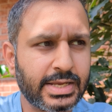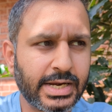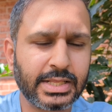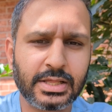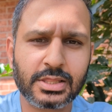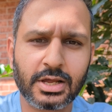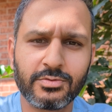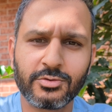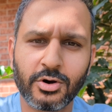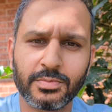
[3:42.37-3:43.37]
getting the
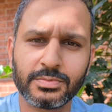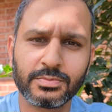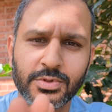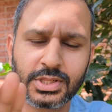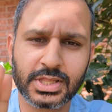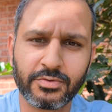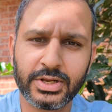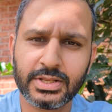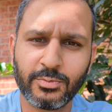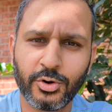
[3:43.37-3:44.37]
sun from
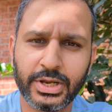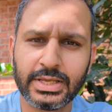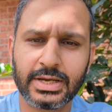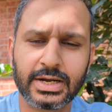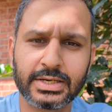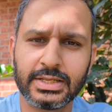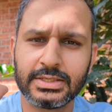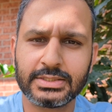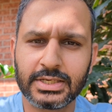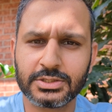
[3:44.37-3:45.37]
7 in the morning
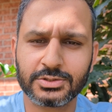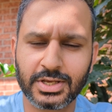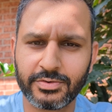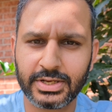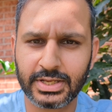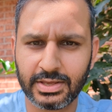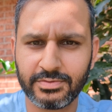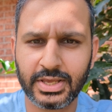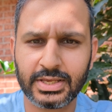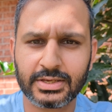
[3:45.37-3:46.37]
until 6 or 7 in the
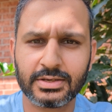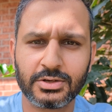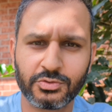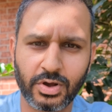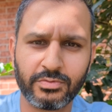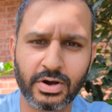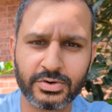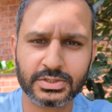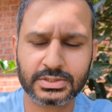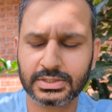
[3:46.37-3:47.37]
evening, 12
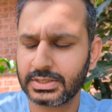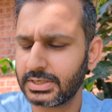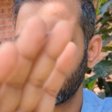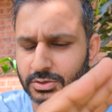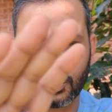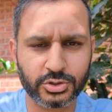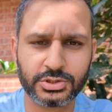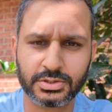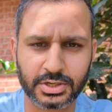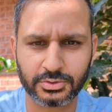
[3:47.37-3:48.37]
hours, no
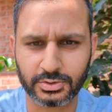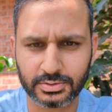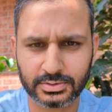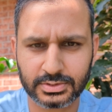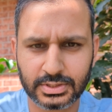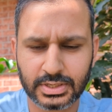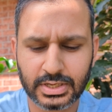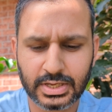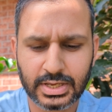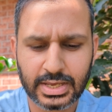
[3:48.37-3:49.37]
issues at all.
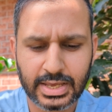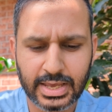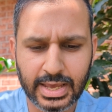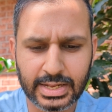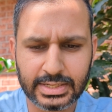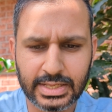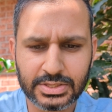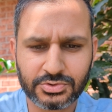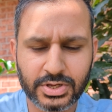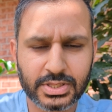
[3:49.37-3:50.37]
And
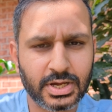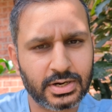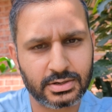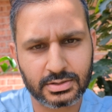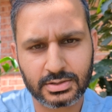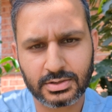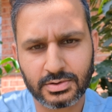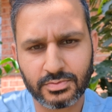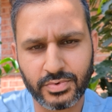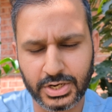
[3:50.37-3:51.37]
these trees are
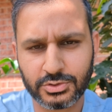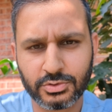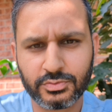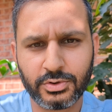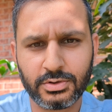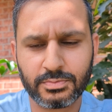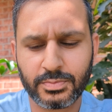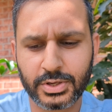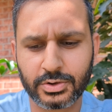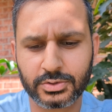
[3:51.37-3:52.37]
very useful
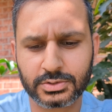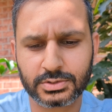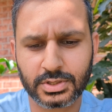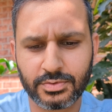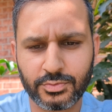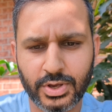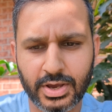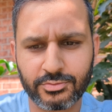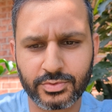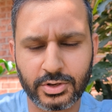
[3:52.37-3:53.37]
because if you
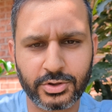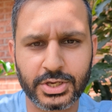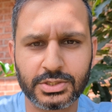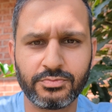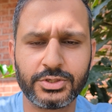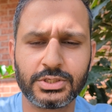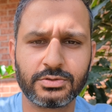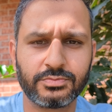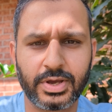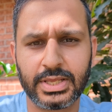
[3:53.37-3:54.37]
have a location which
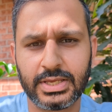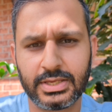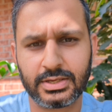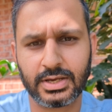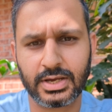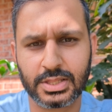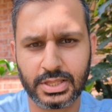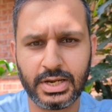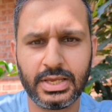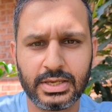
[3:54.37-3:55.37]
is very
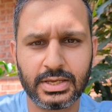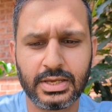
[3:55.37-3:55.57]
sunny,